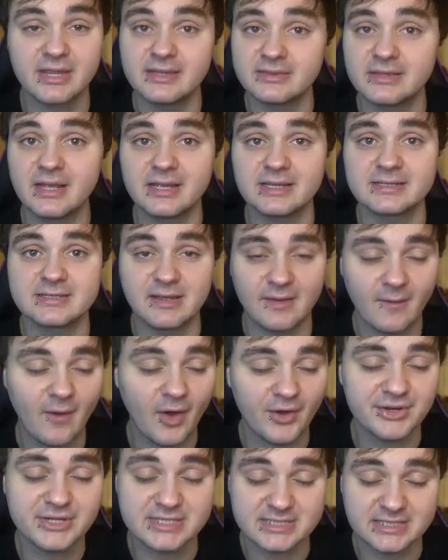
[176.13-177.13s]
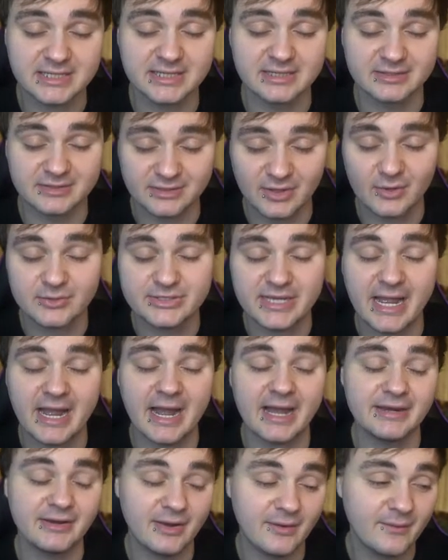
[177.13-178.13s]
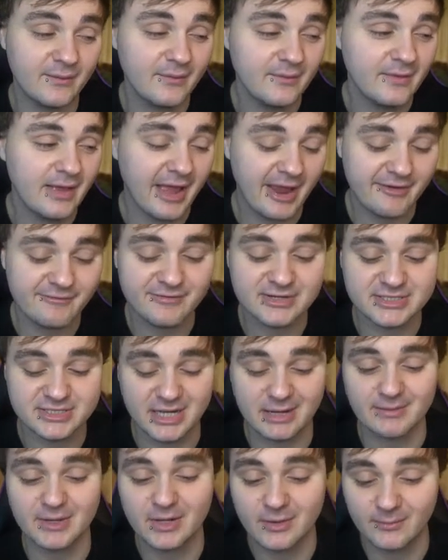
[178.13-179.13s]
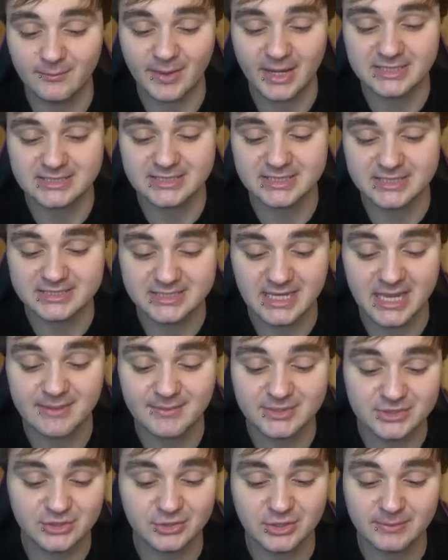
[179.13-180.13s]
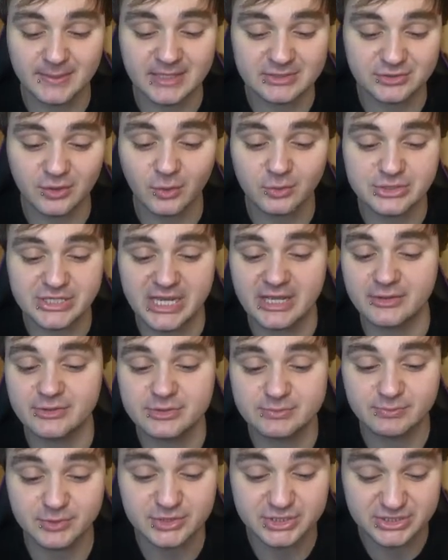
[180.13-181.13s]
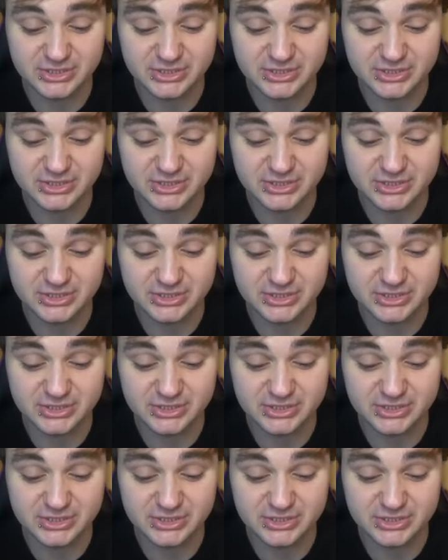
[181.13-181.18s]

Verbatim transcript: Like, honestly, no doubt. I know every time I come back to this game, I talk about doll tails, but